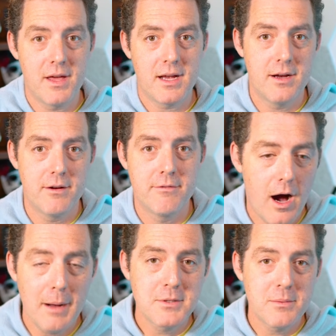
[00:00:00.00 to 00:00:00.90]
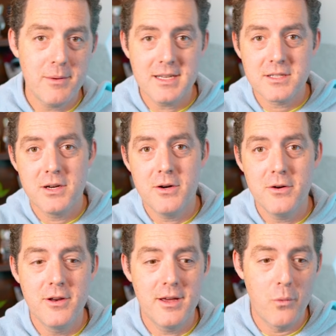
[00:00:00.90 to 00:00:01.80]
think of. Optimize
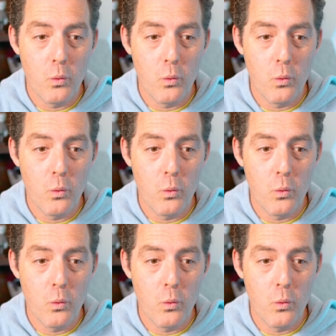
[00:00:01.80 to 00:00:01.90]
code